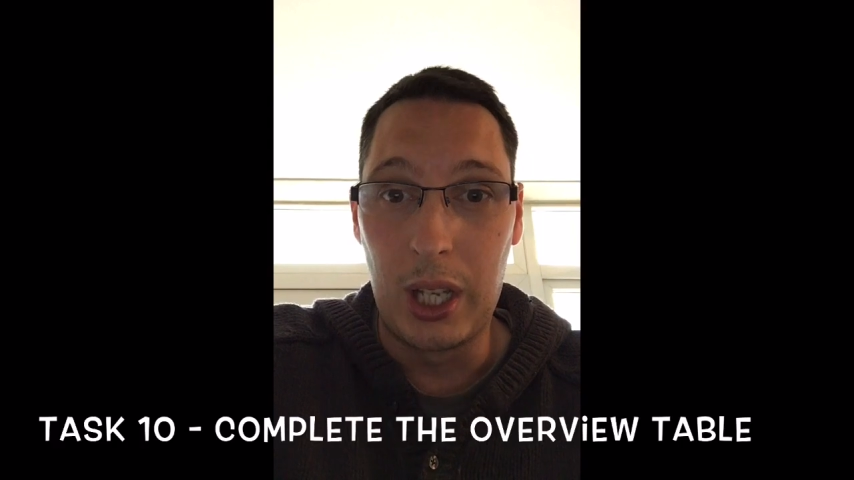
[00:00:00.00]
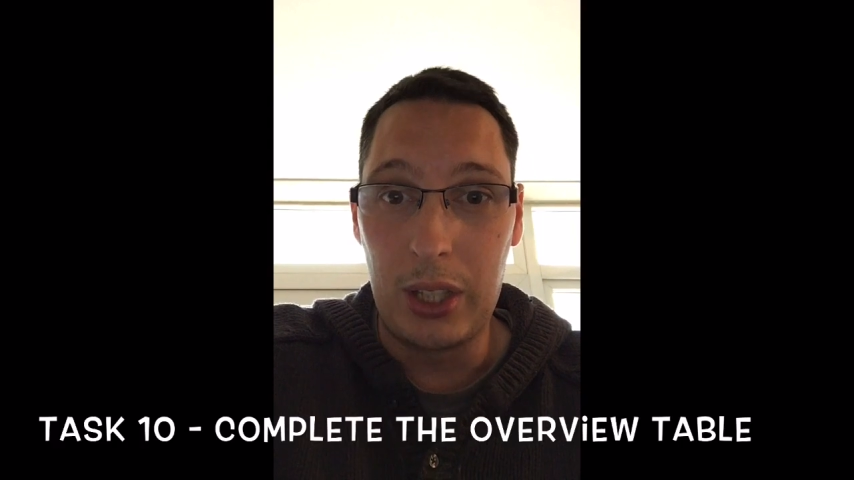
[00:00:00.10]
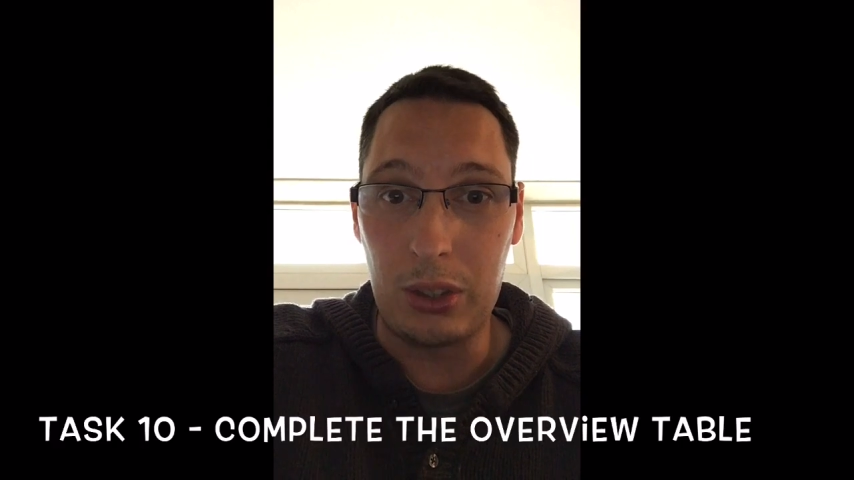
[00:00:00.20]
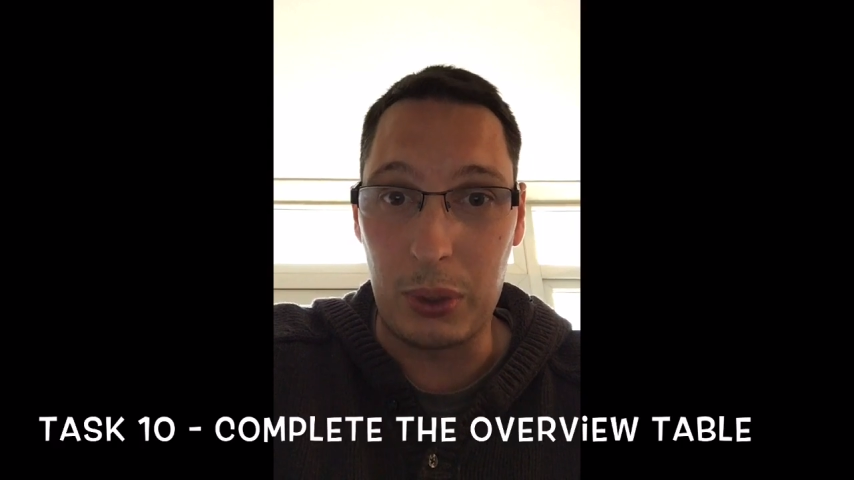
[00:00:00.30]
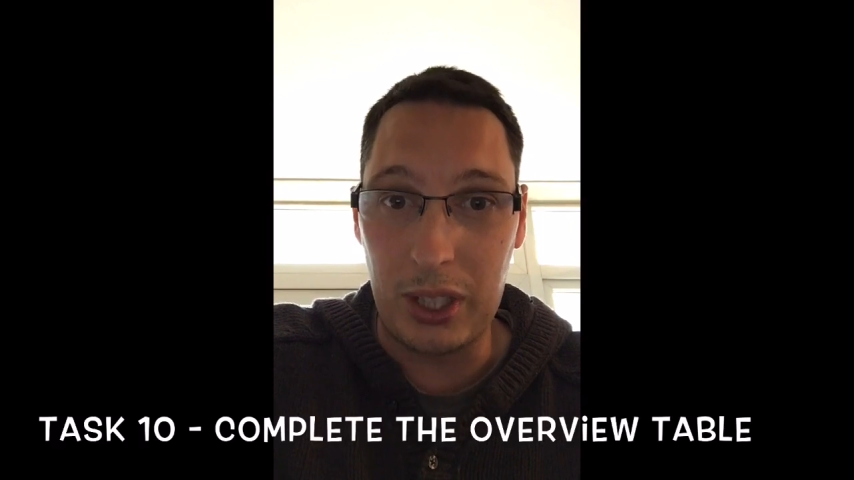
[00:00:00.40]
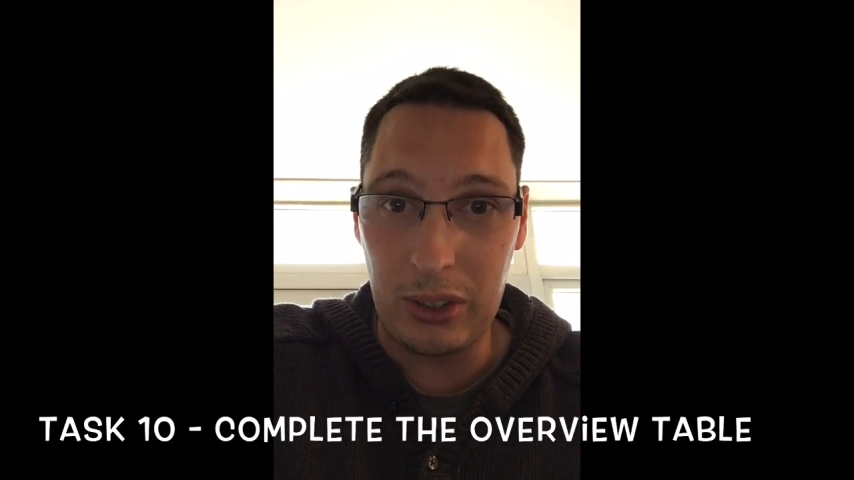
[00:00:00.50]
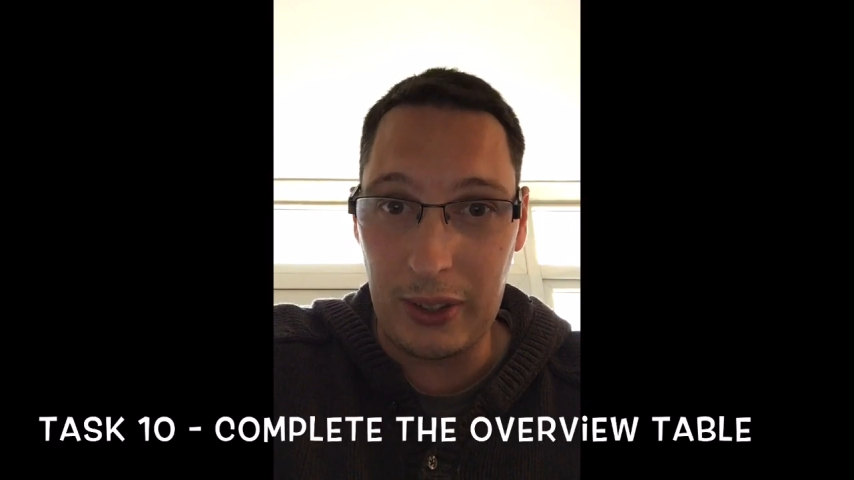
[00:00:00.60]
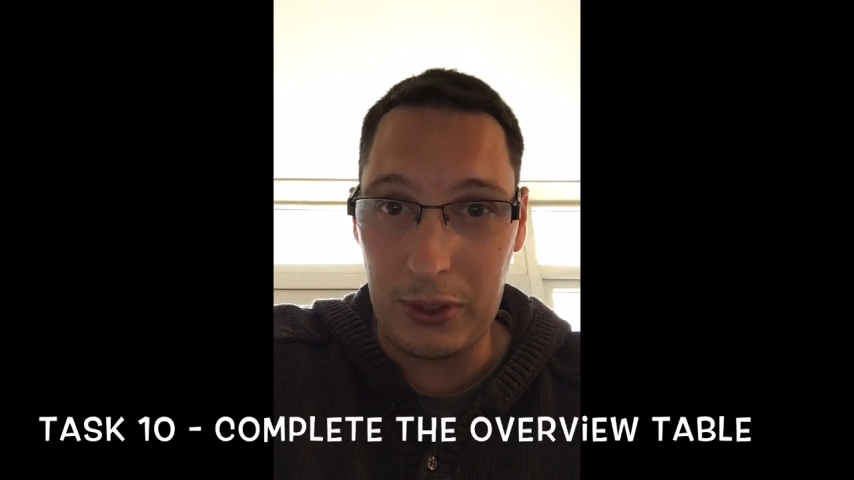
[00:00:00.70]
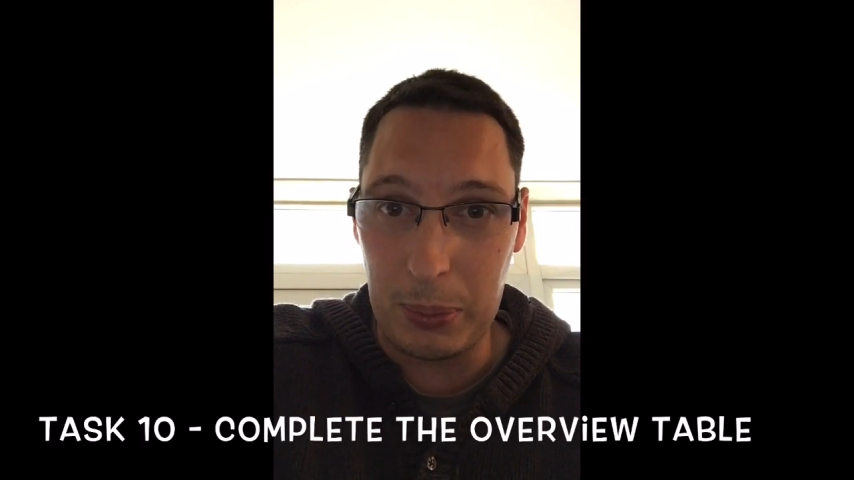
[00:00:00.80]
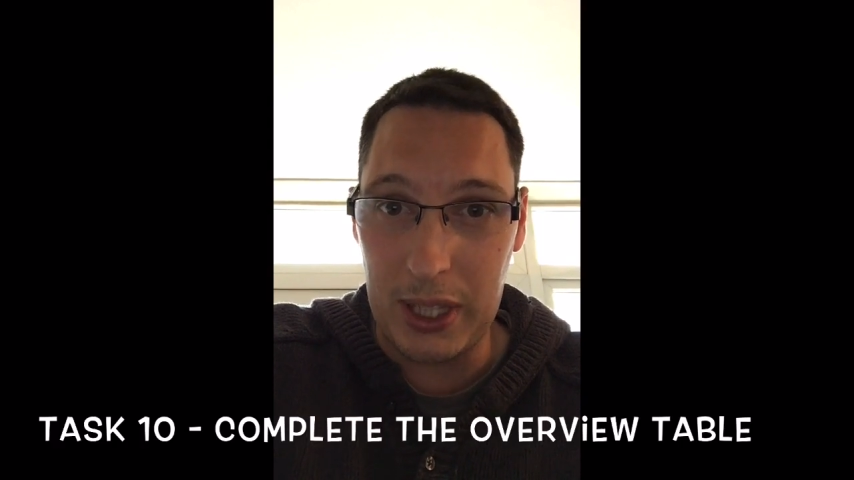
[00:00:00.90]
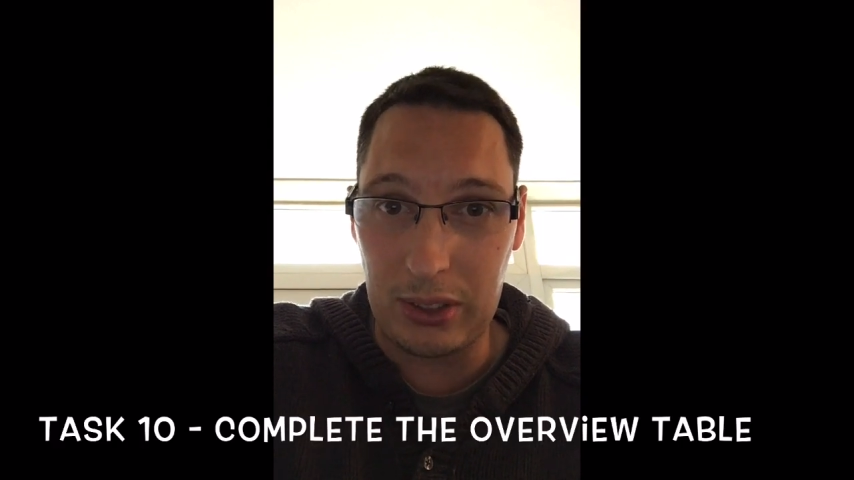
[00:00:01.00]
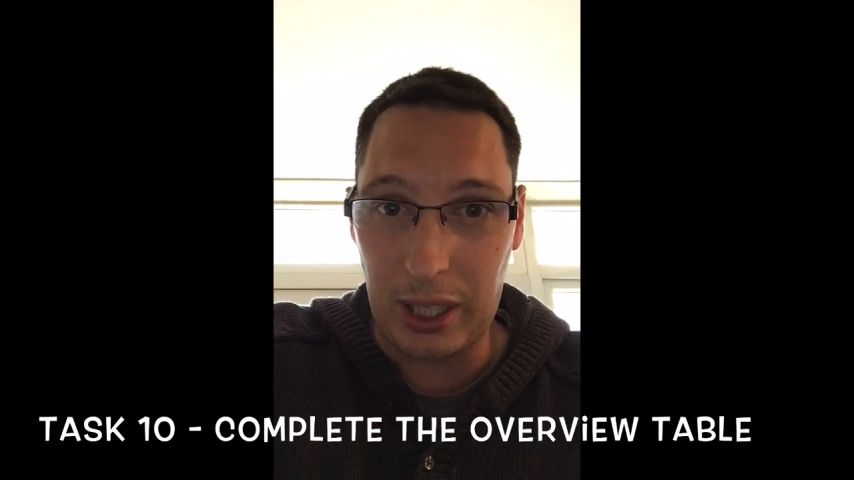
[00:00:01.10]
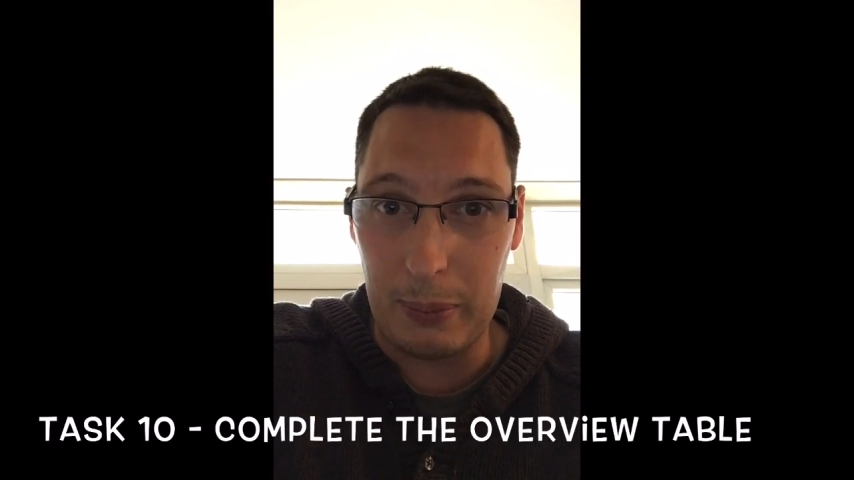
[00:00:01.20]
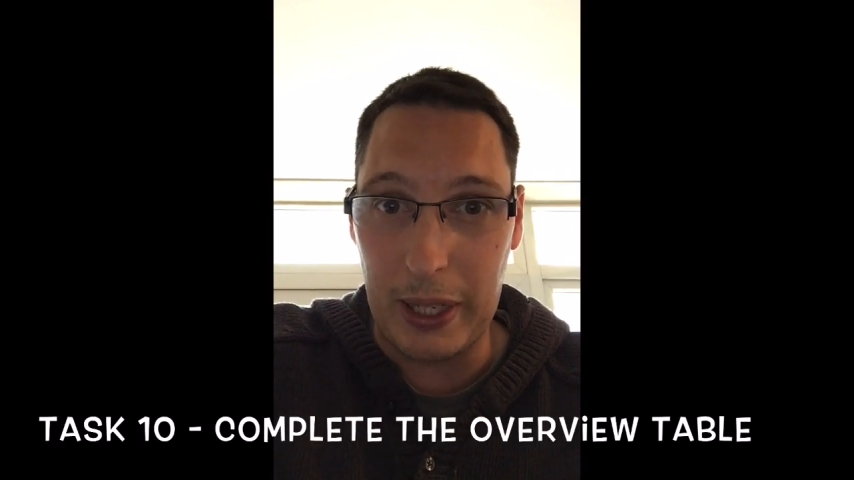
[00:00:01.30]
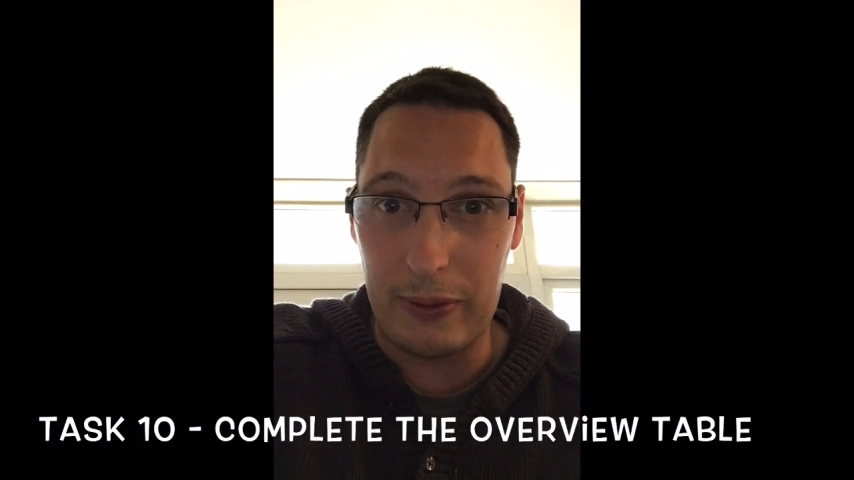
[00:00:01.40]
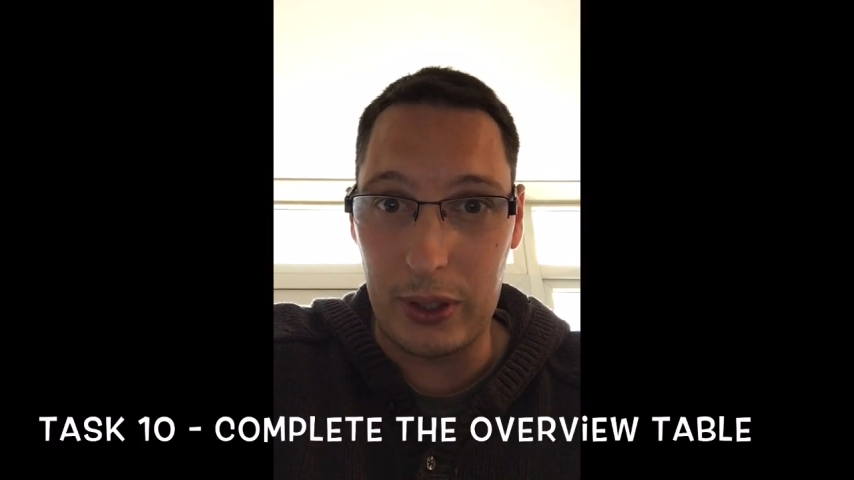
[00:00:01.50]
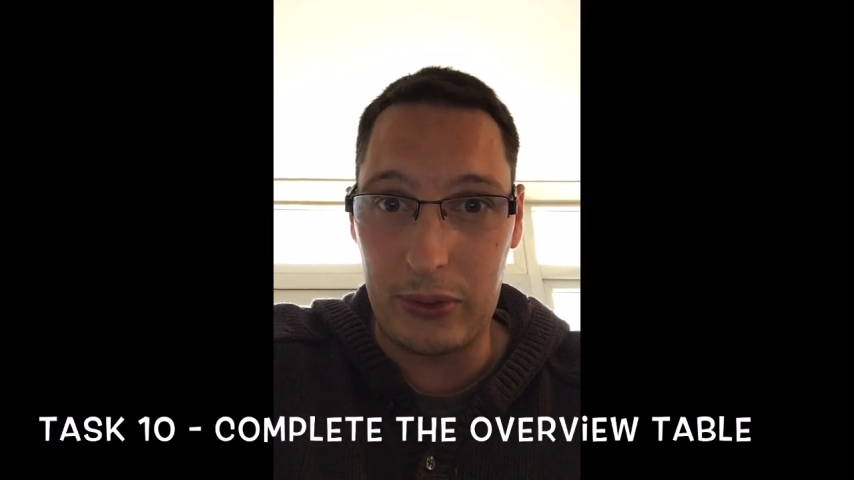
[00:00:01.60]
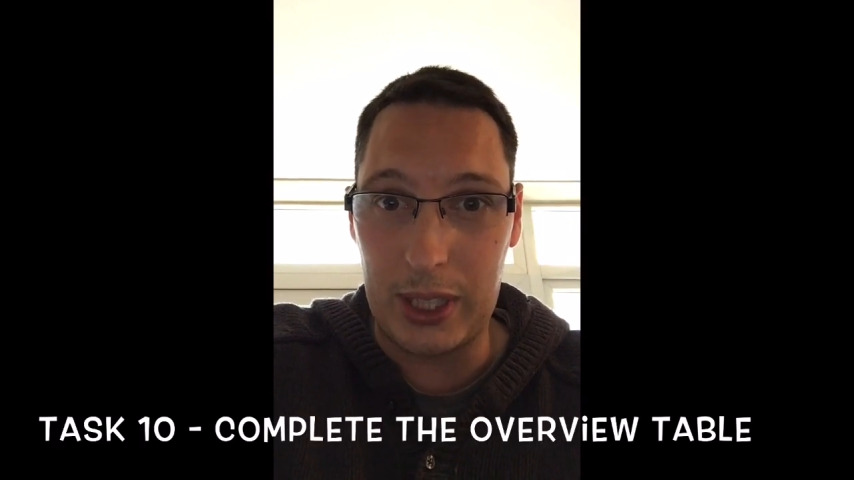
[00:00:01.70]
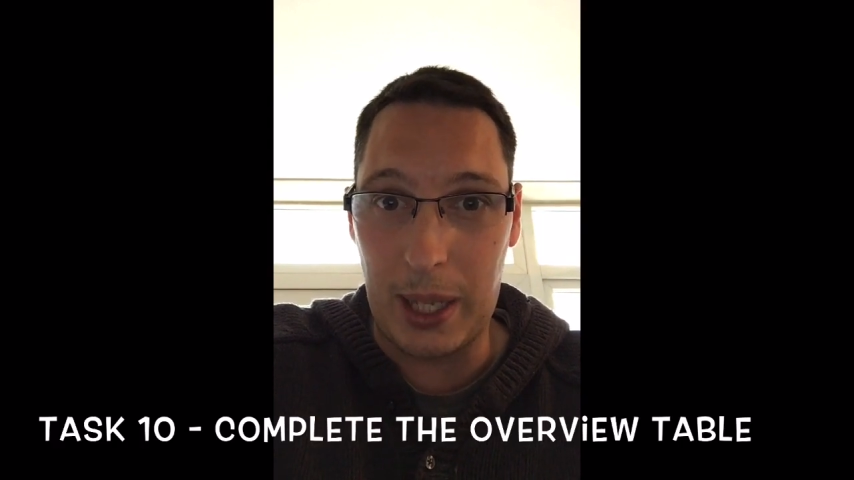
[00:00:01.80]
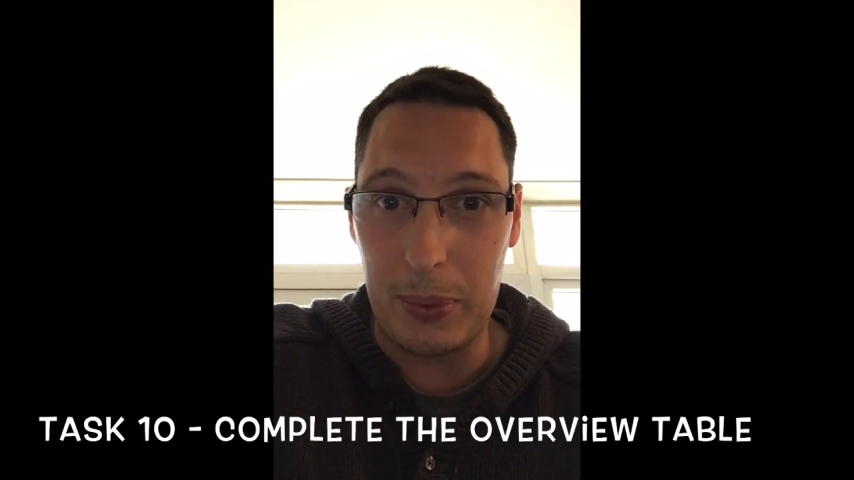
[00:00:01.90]
So it doesn't have to be the same level of
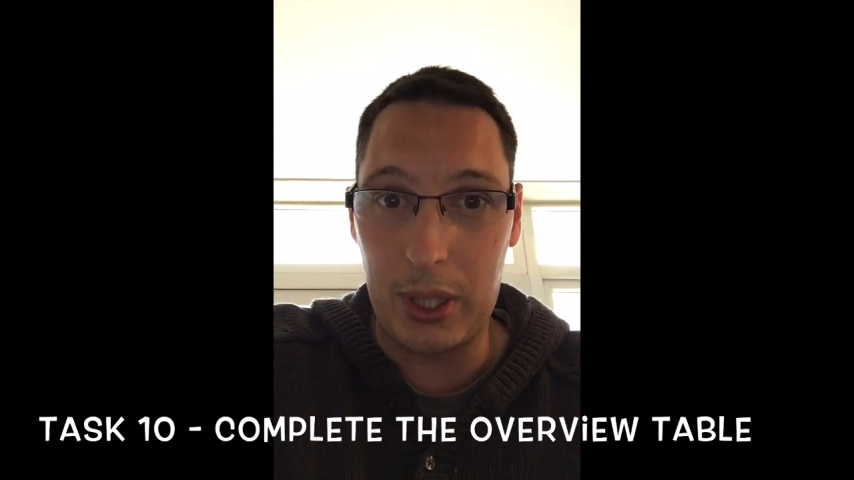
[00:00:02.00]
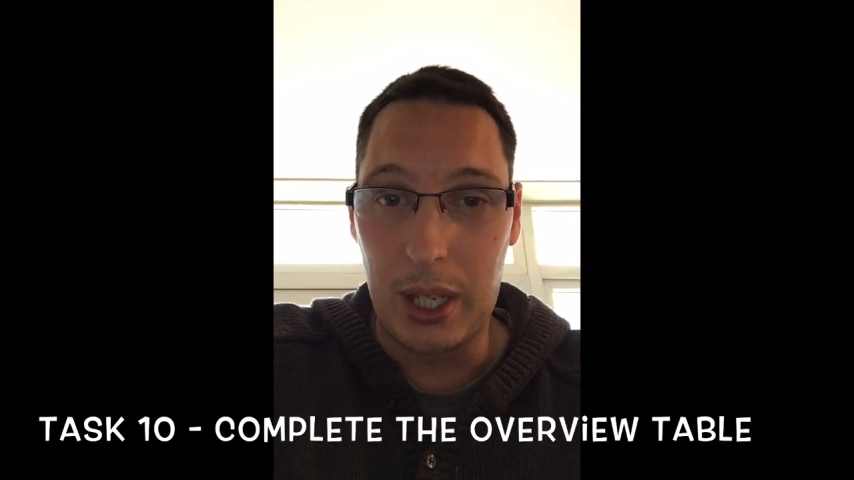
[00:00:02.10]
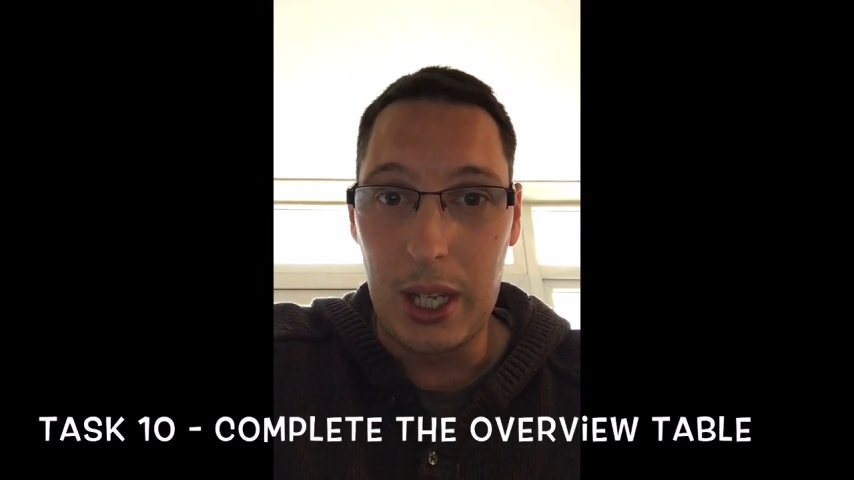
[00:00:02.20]
depth